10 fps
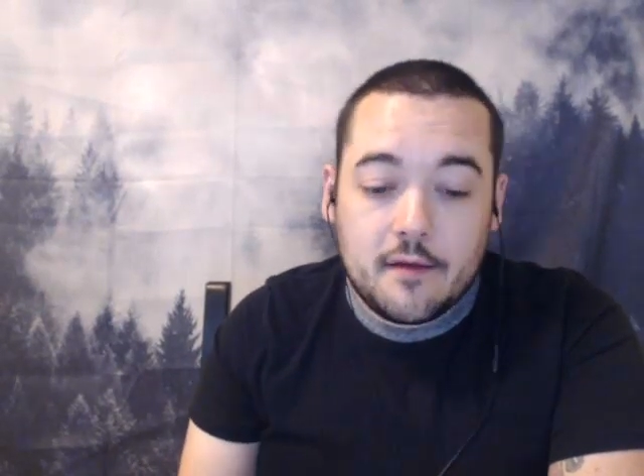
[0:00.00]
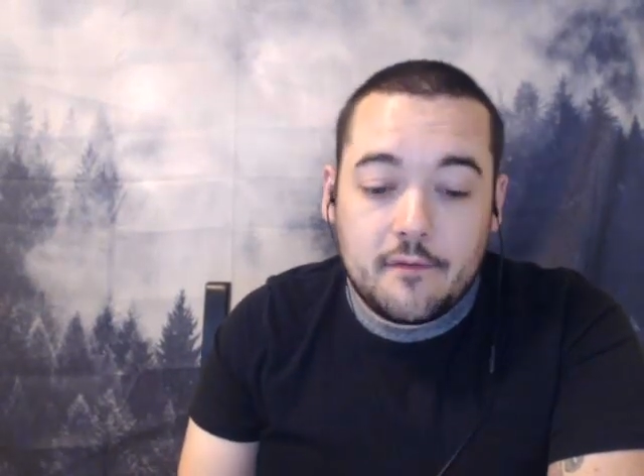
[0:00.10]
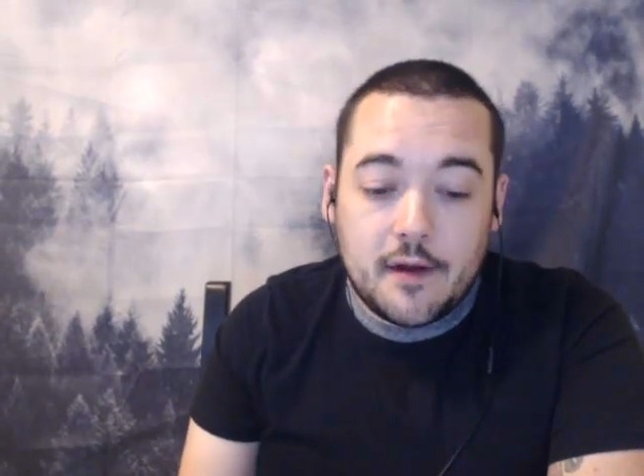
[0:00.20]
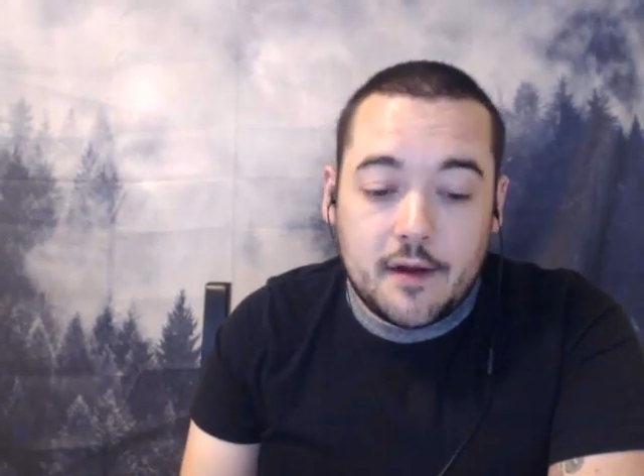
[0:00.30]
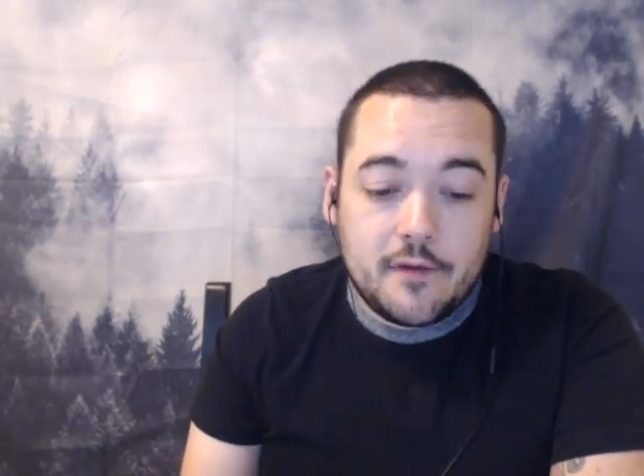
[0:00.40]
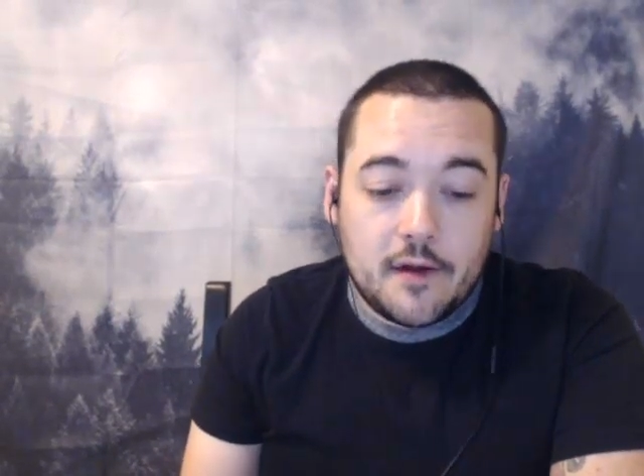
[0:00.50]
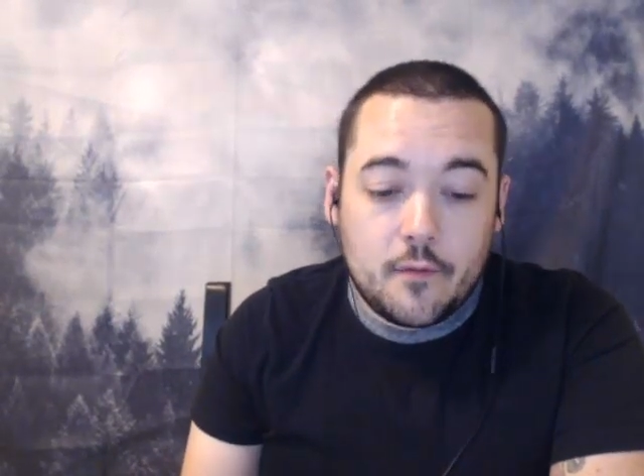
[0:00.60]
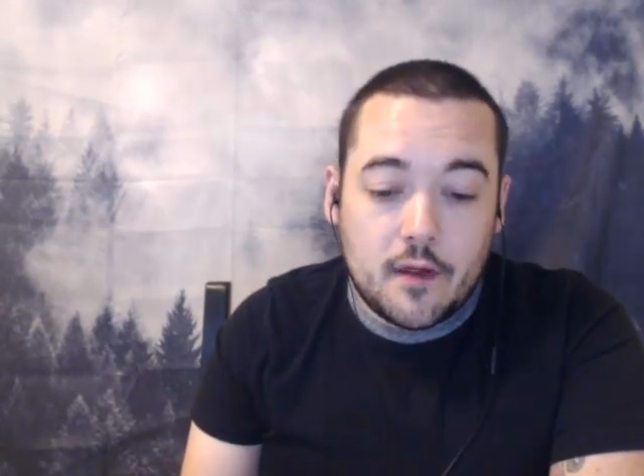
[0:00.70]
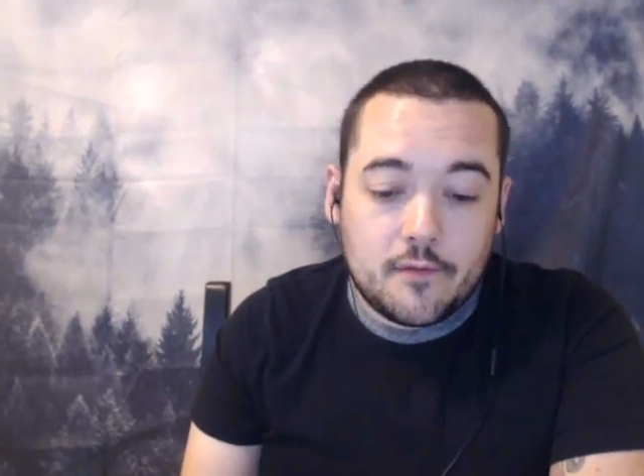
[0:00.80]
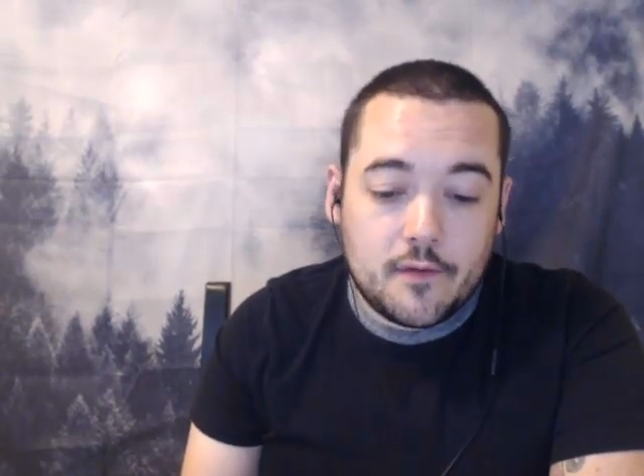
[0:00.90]
very very
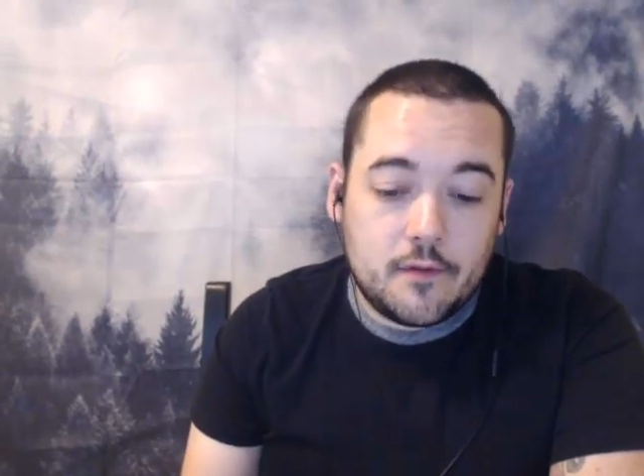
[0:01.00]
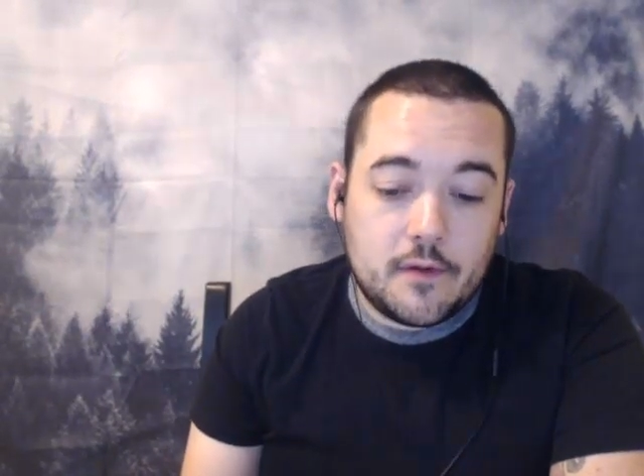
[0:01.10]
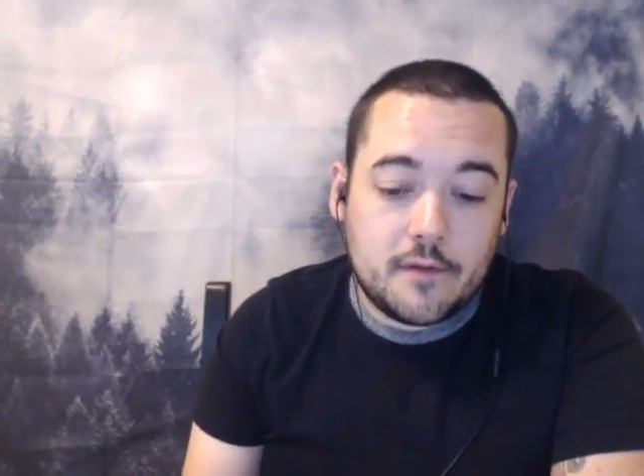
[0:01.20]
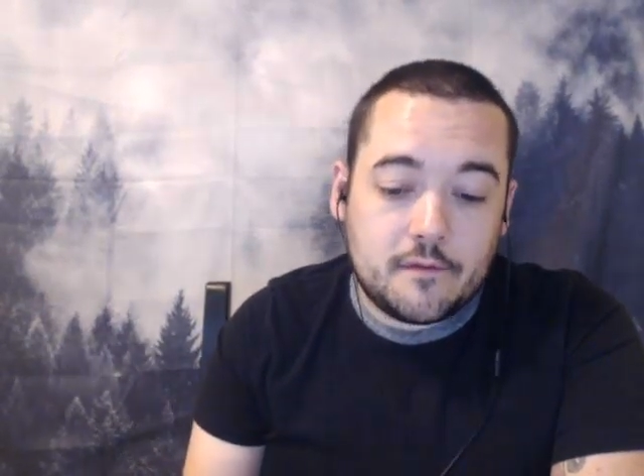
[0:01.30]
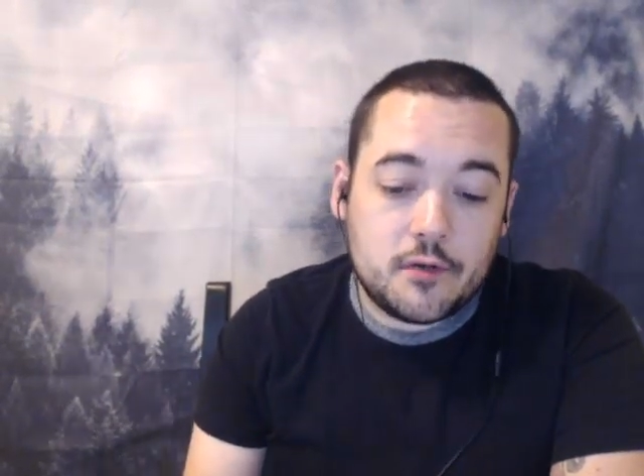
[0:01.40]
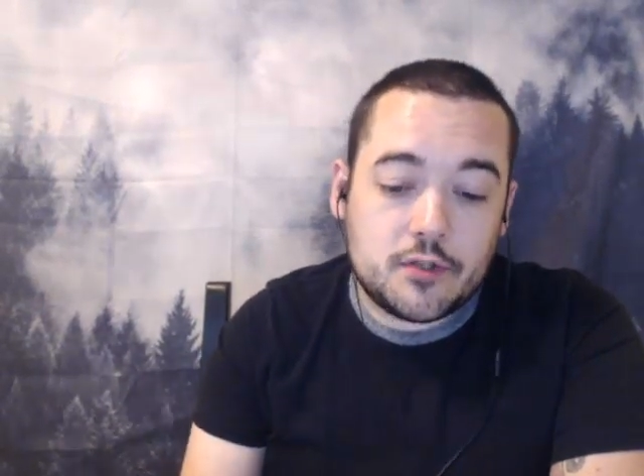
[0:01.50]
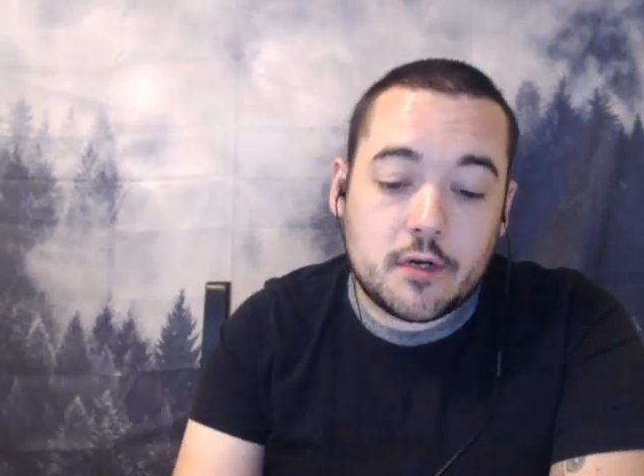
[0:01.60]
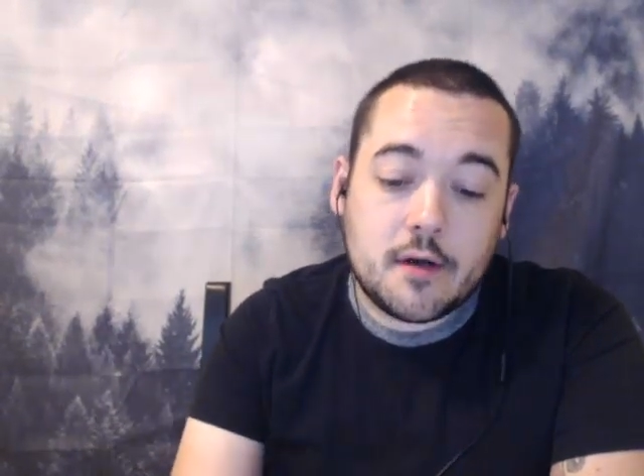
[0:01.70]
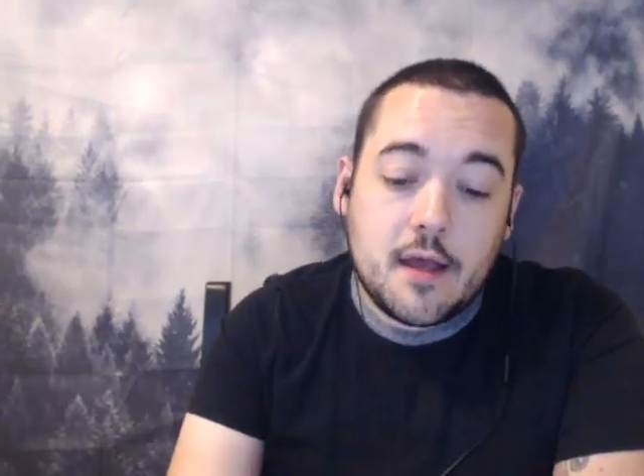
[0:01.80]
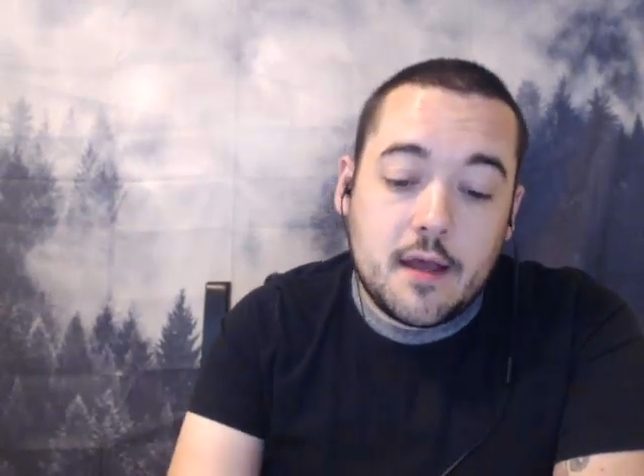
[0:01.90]
well for you in the future